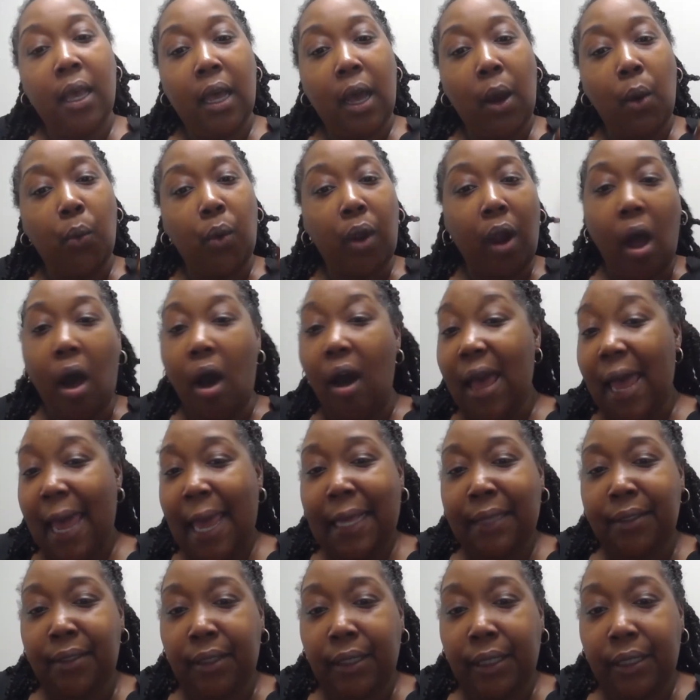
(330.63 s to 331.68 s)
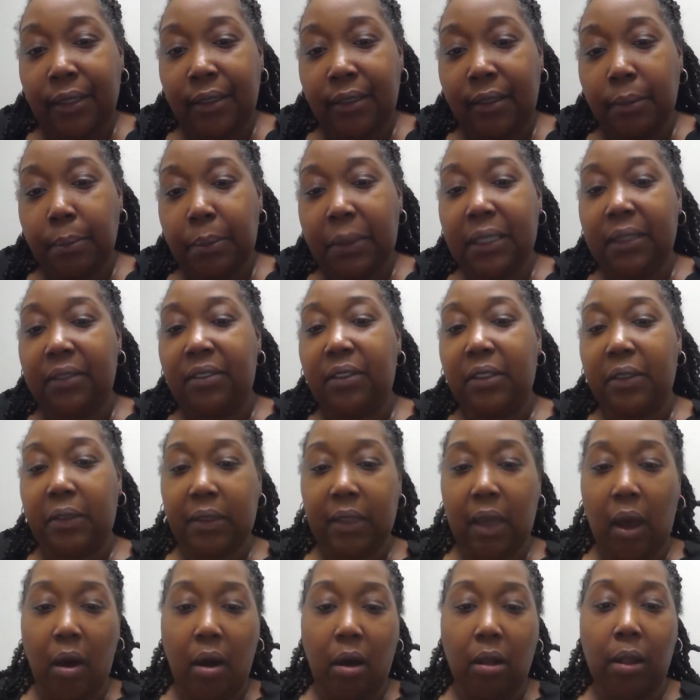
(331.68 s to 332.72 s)
We're all agents, but it's just
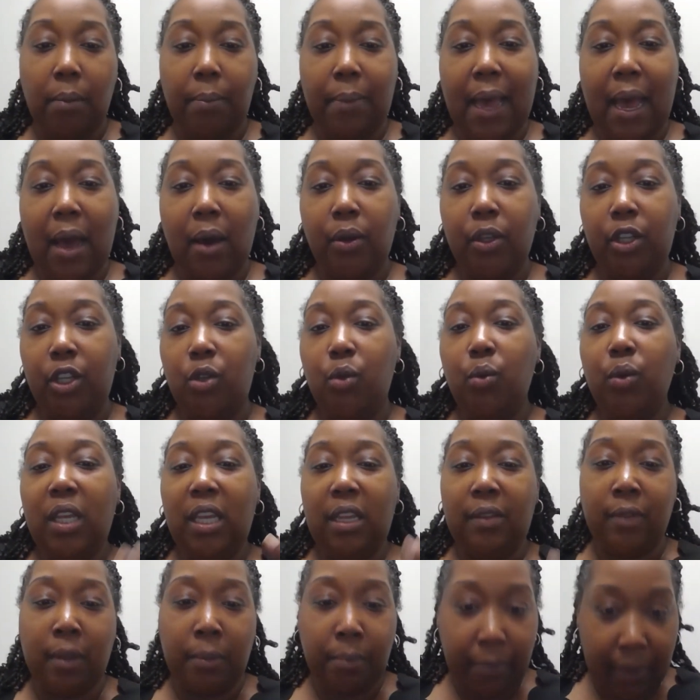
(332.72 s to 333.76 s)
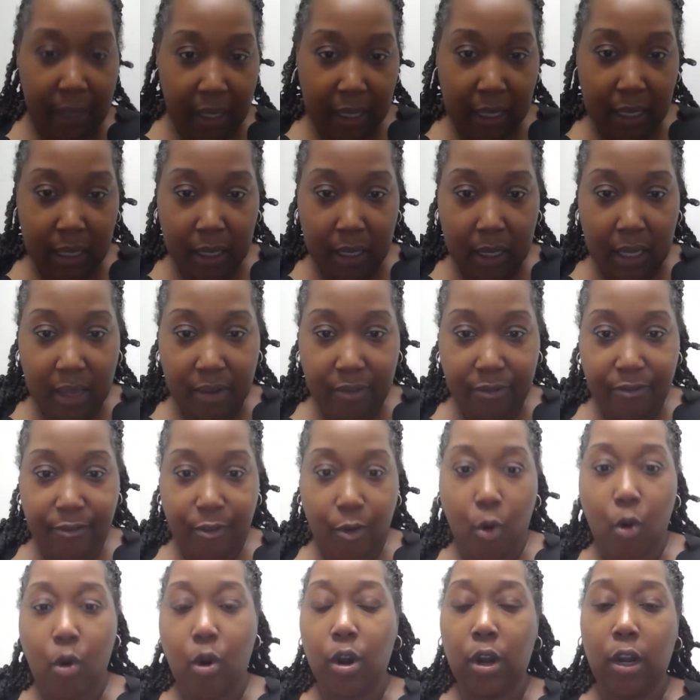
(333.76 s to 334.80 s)
all about you even being
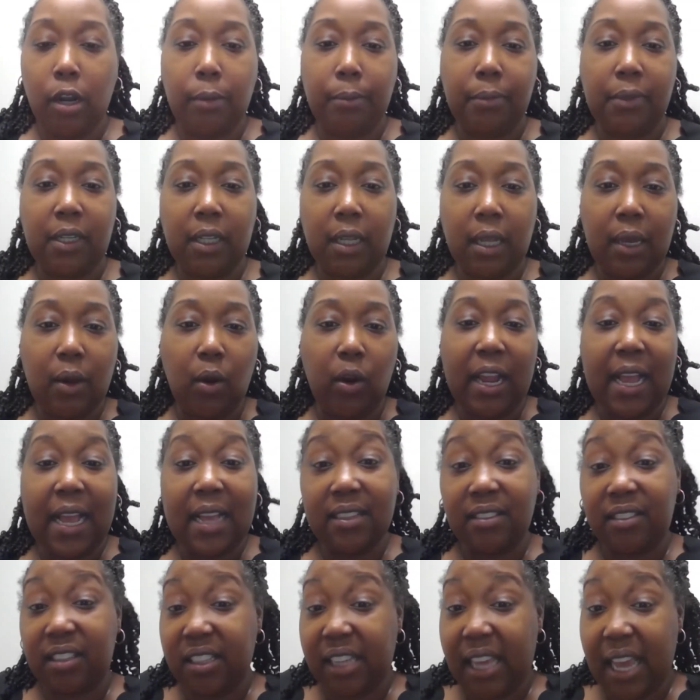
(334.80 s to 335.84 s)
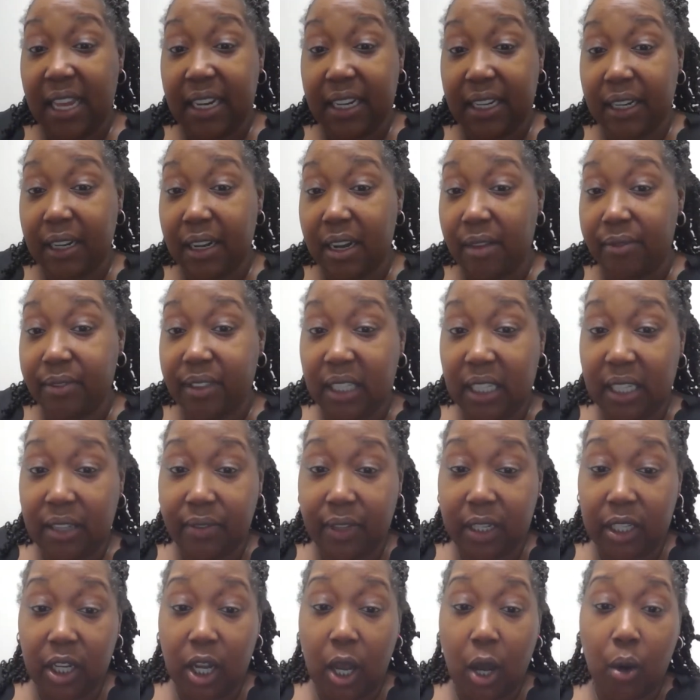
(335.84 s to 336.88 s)
informed or educated enough to
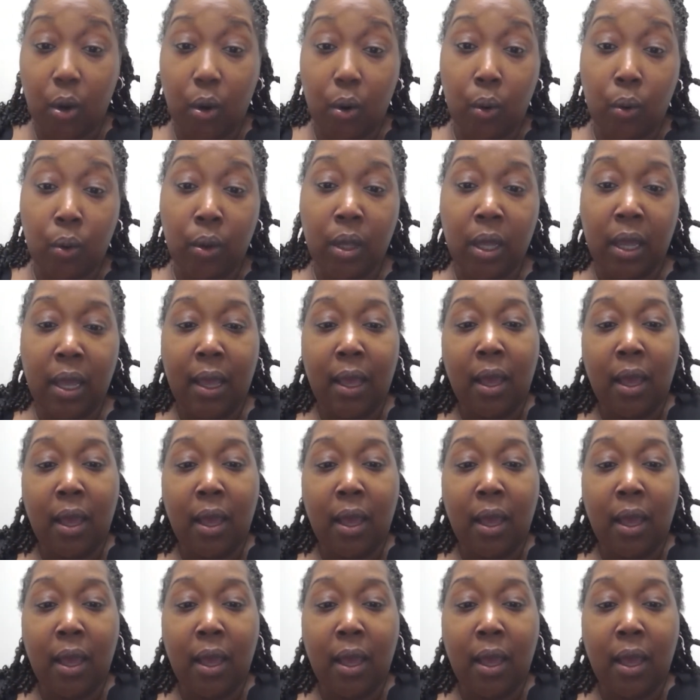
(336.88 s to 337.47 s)
even know